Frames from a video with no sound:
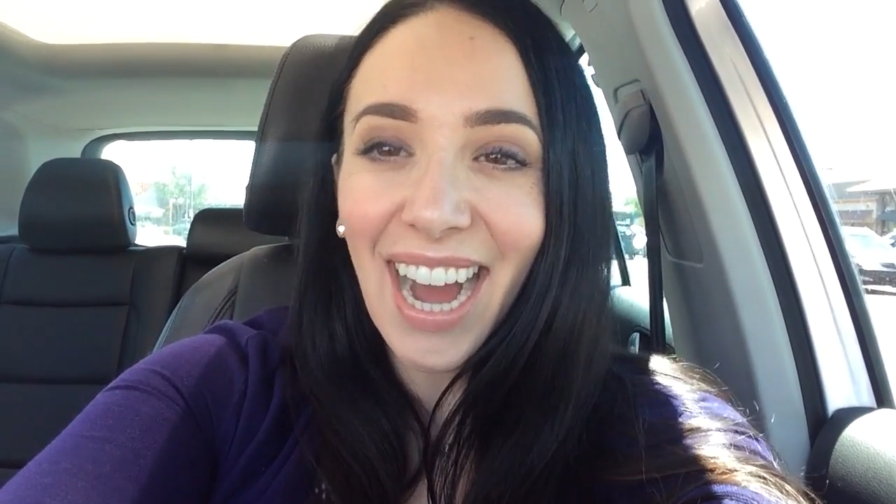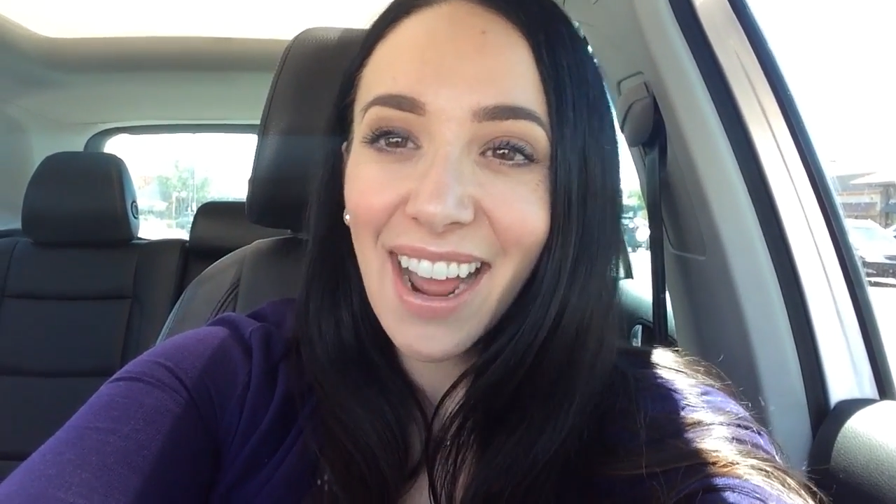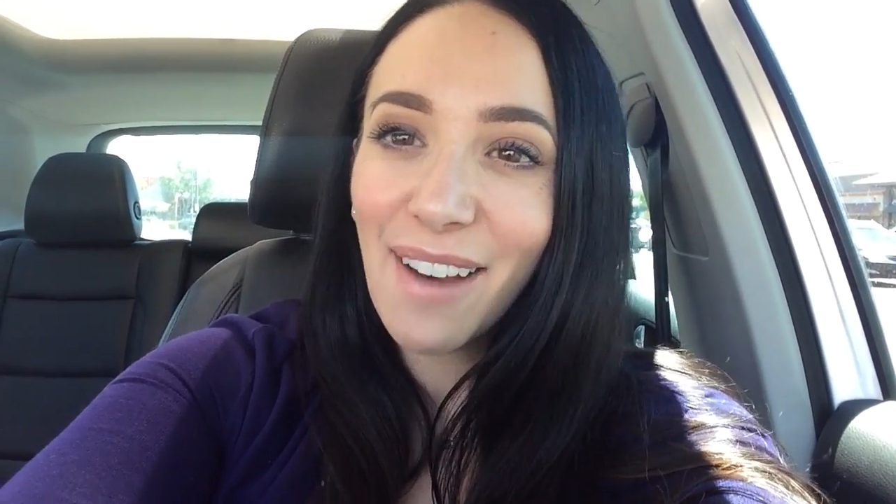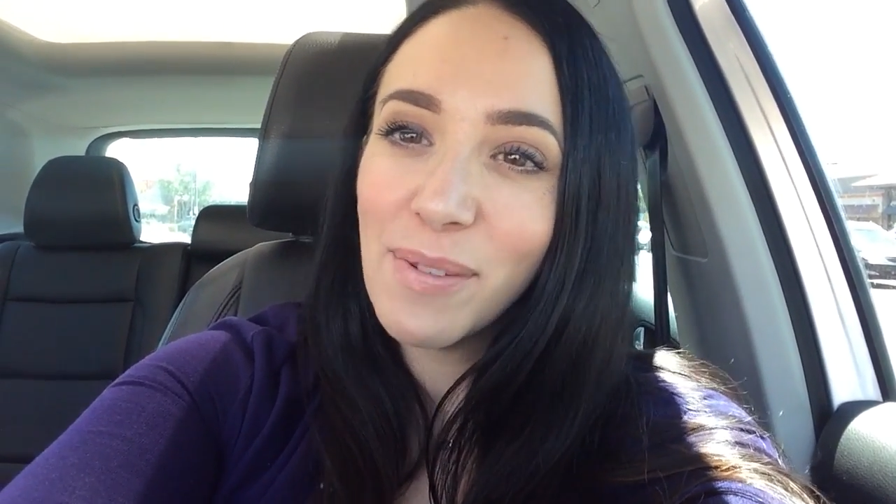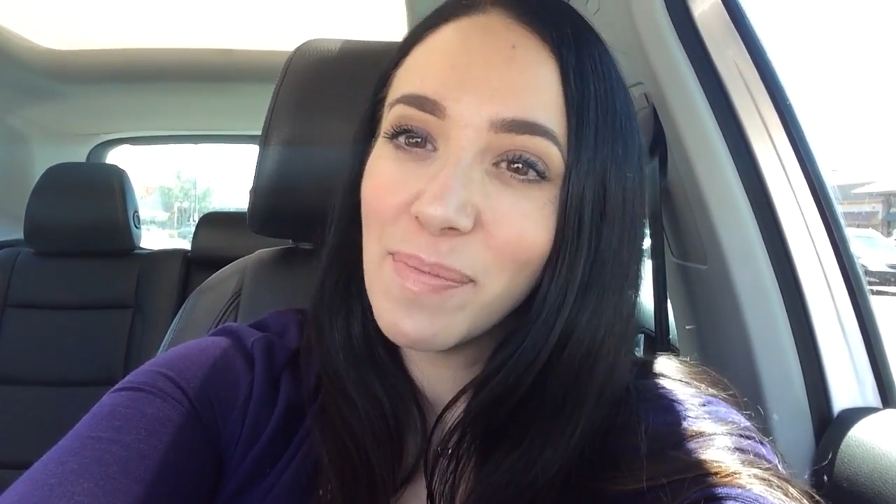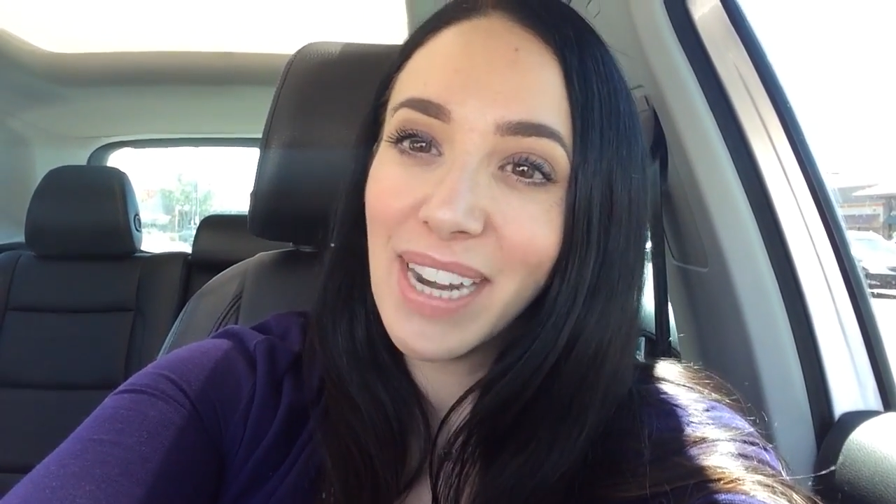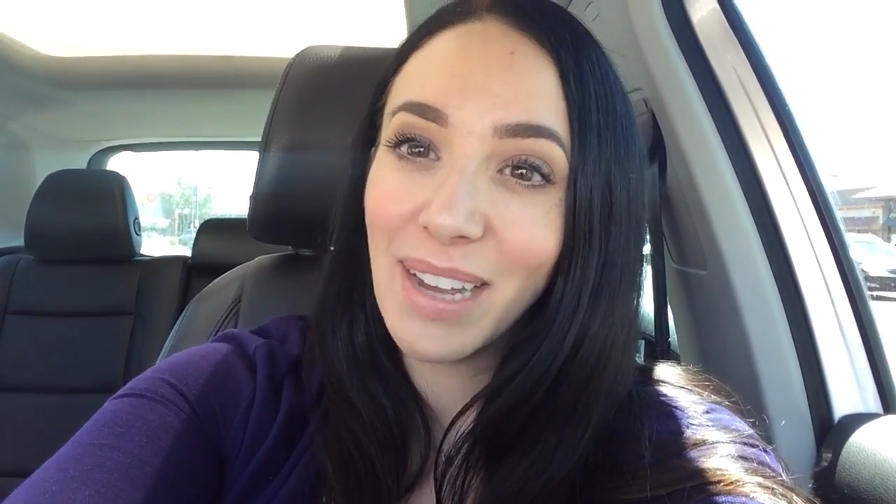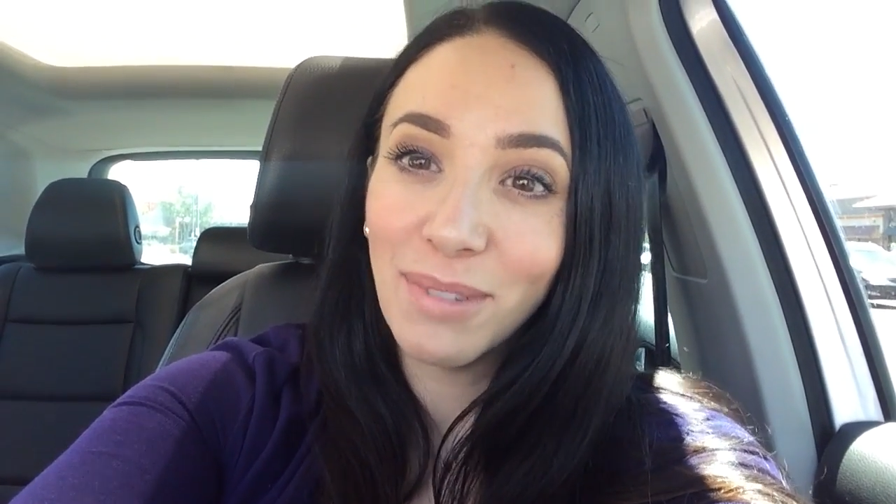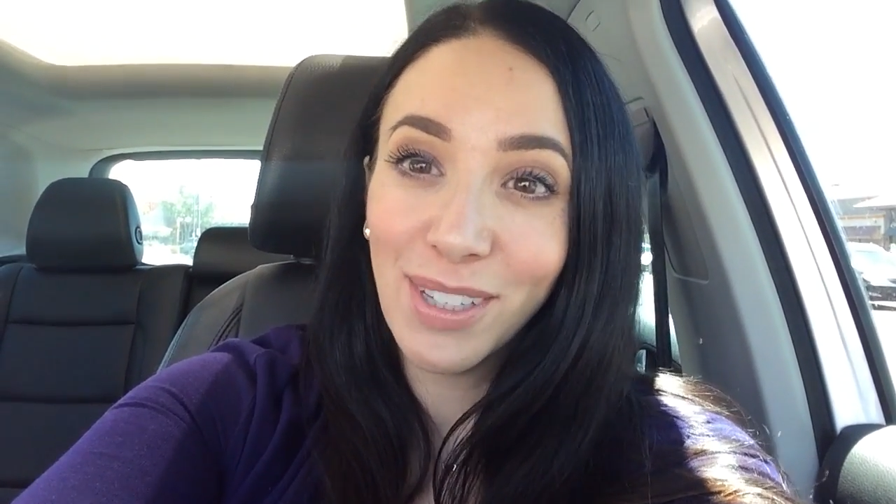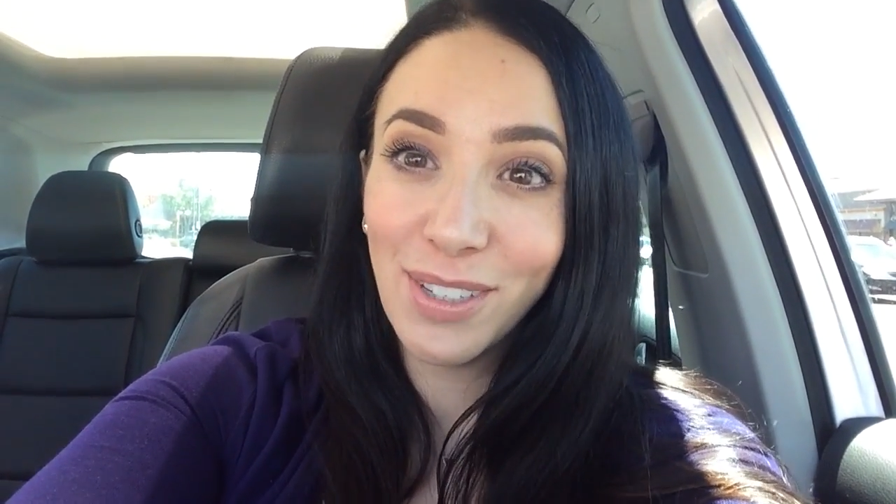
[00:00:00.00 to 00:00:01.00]
I haven't been
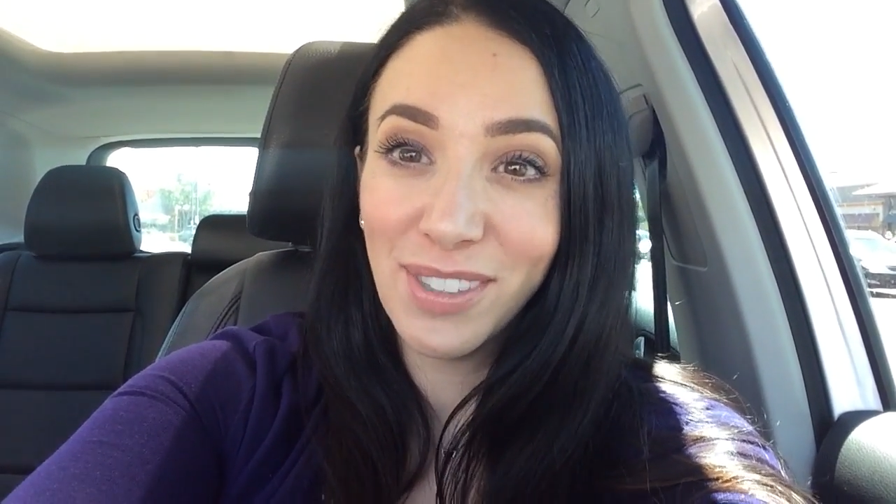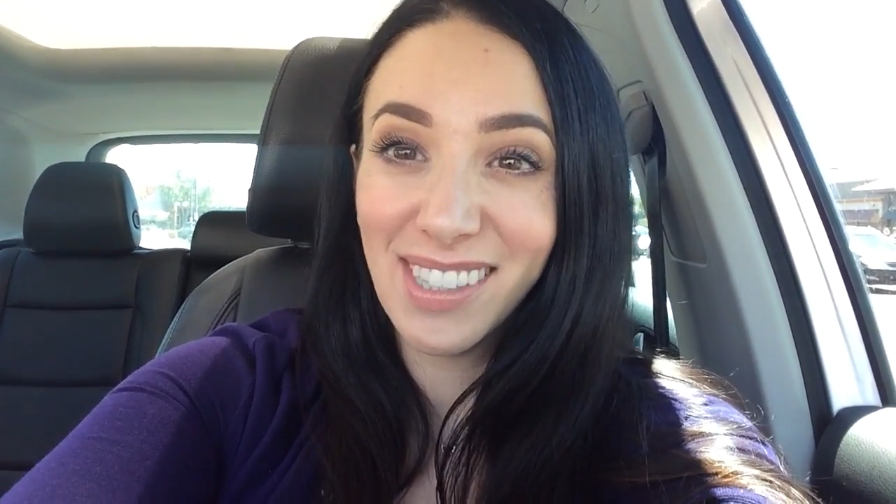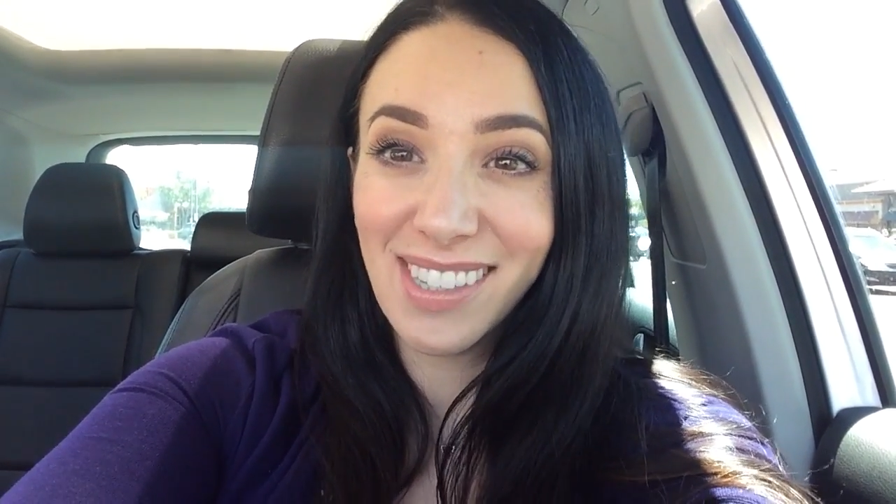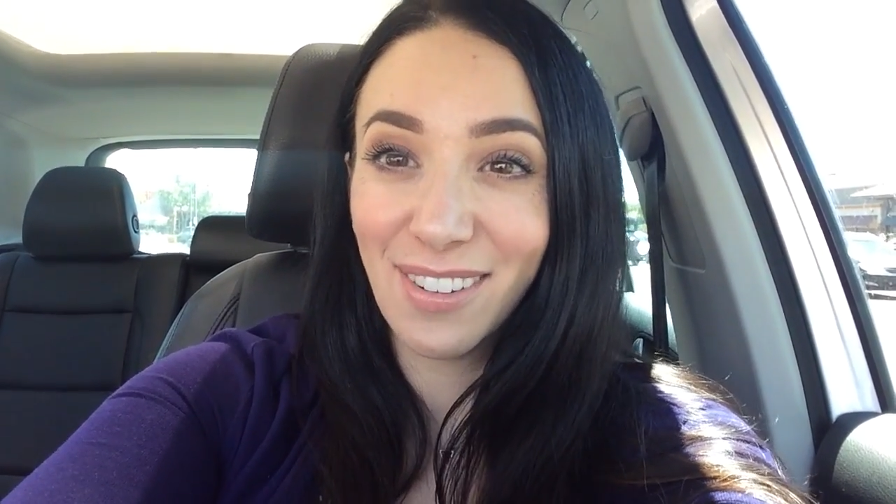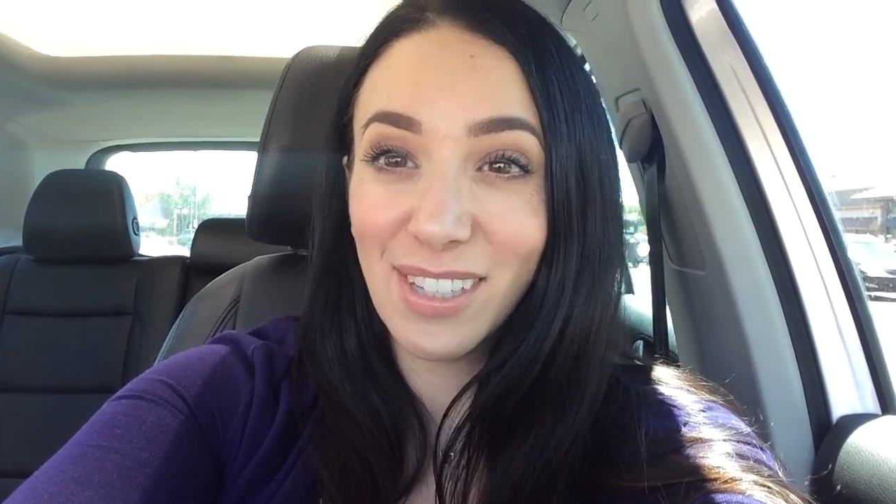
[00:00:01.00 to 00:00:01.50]
able to since